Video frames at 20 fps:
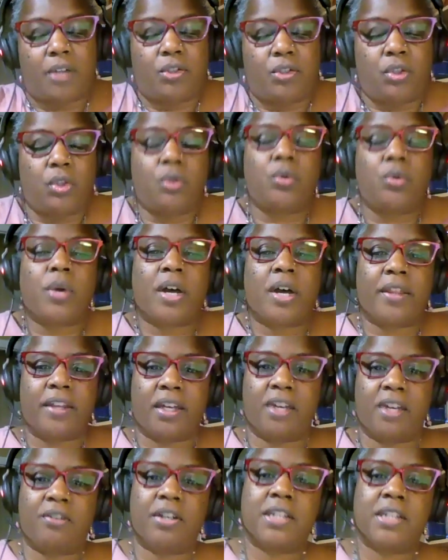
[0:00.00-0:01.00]
two other
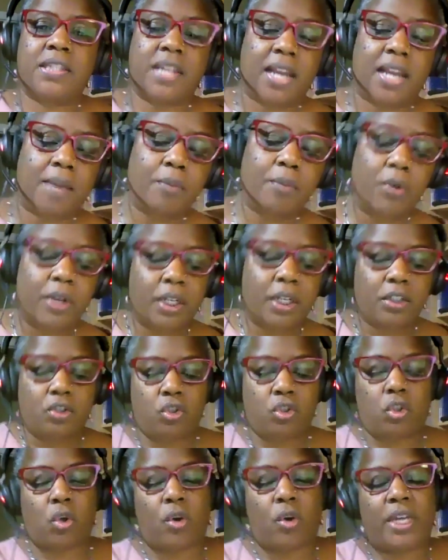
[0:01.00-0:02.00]
areas that I'm going to
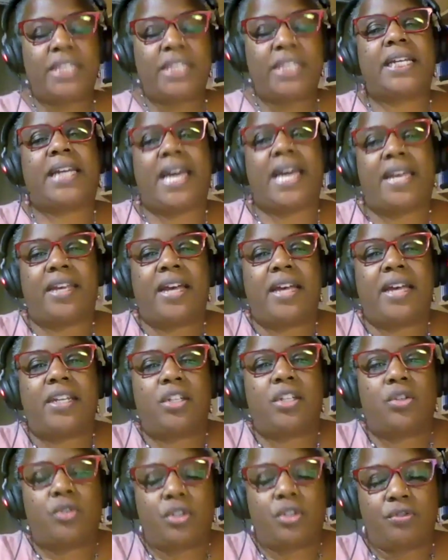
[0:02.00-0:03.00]
join together. And
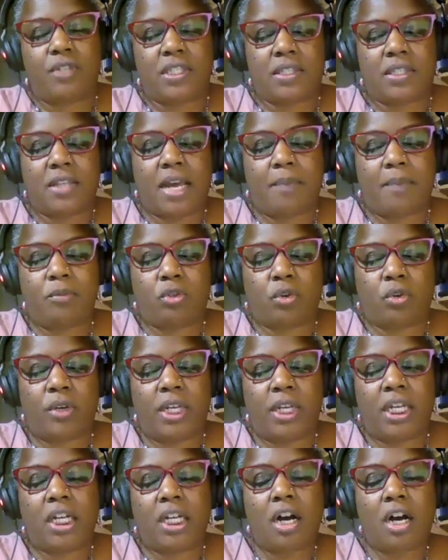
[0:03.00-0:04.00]
the only reason I'm
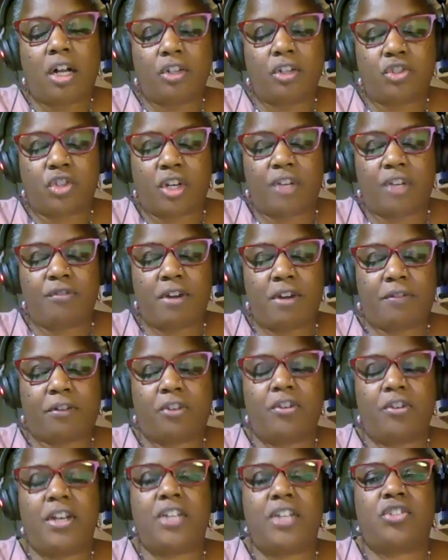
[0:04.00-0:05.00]
joining culture and
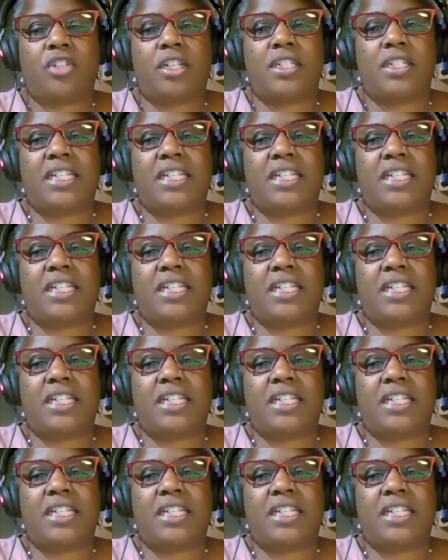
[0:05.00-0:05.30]
recreation